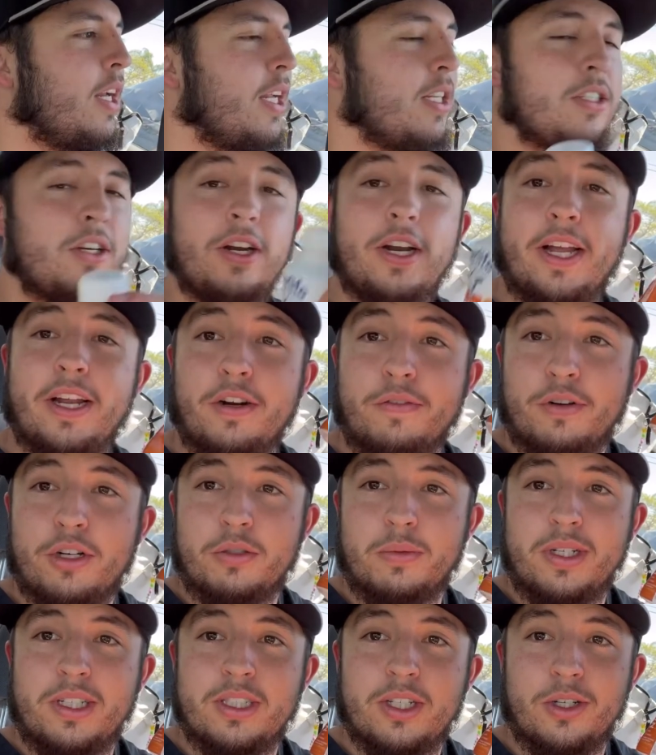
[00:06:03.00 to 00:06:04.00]
It's our
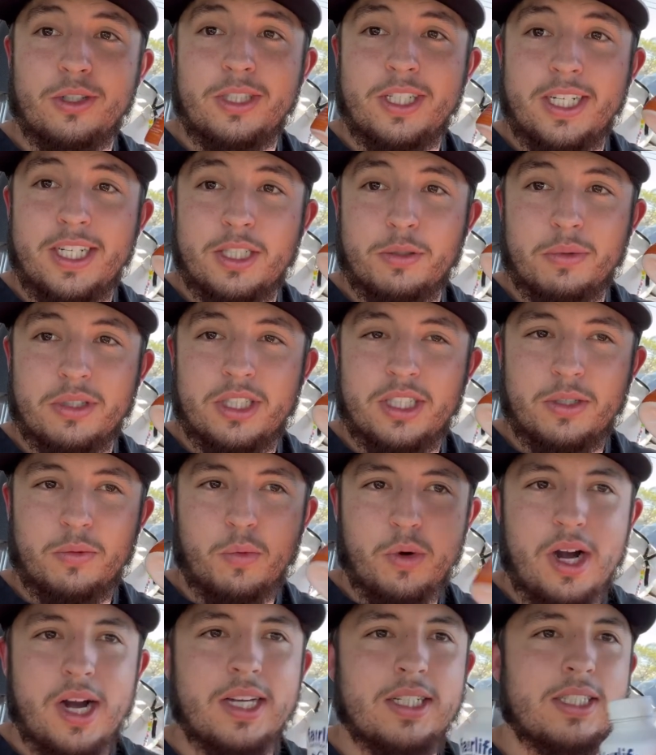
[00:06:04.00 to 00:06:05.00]
anniversary, so she gets what she
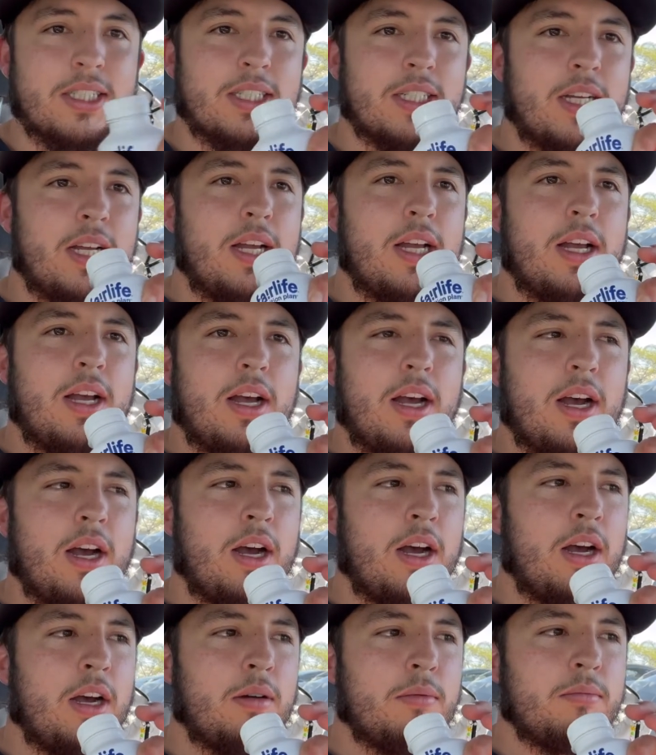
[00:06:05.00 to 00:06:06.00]
wants.
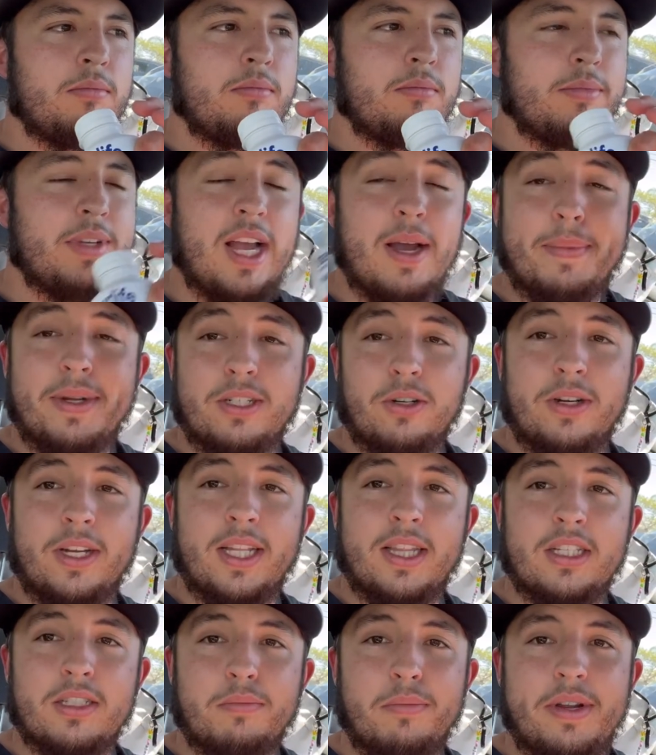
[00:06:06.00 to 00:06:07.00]
Yeah, about to go
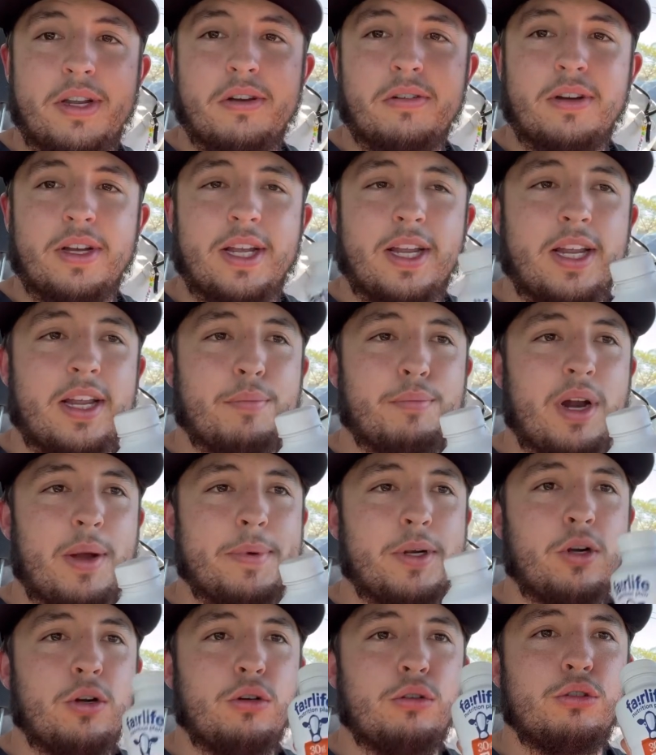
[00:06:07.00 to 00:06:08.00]
get this meal and
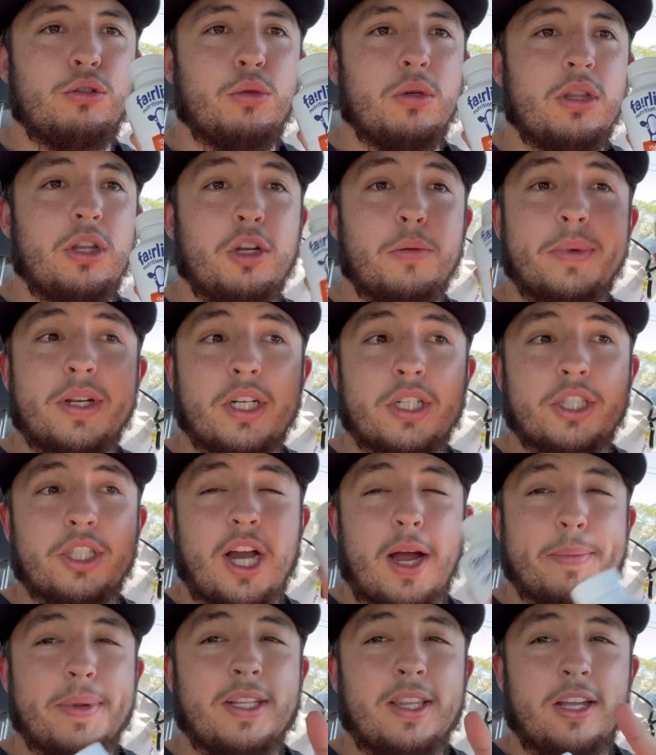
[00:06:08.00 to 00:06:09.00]
probably go do a little bit of
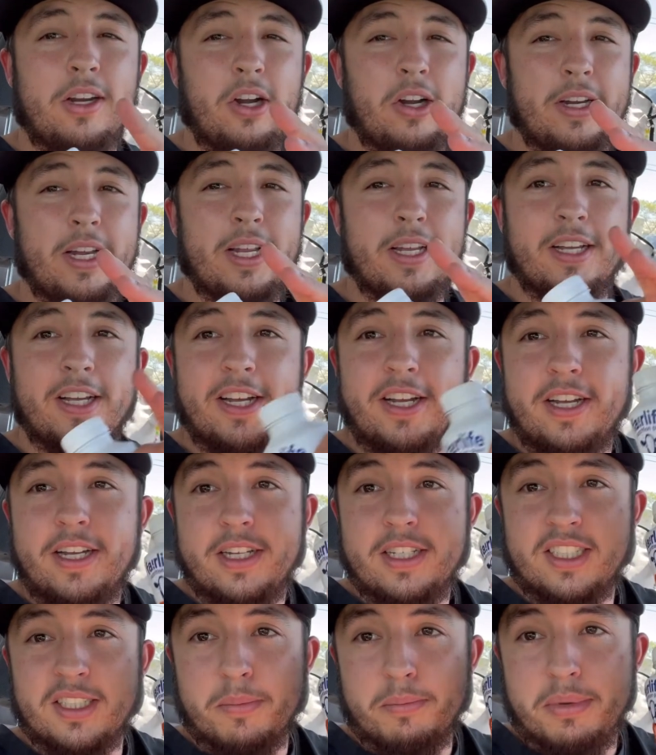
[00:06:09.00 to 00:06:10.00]
shopping later to get
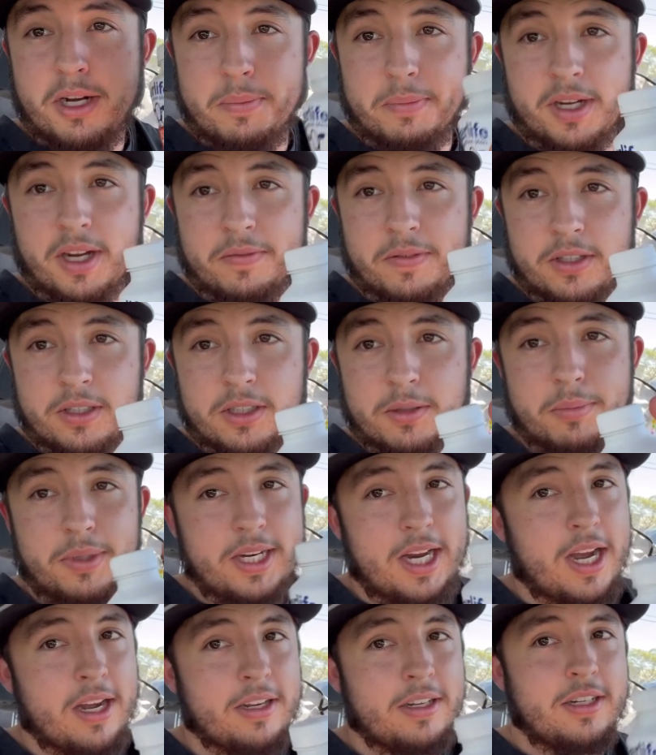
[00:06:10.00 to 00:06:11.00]
some pump covers. But
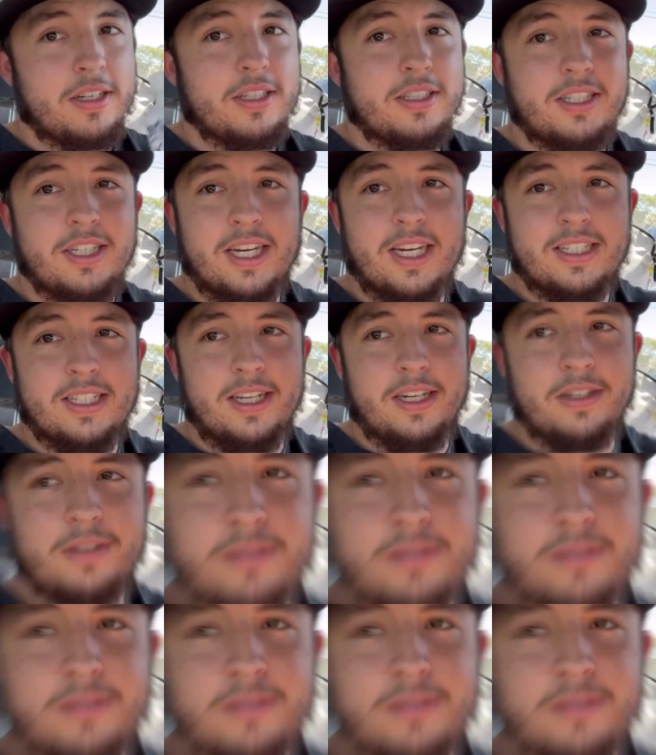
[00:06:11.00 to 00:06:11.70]
yeah, see you guys later.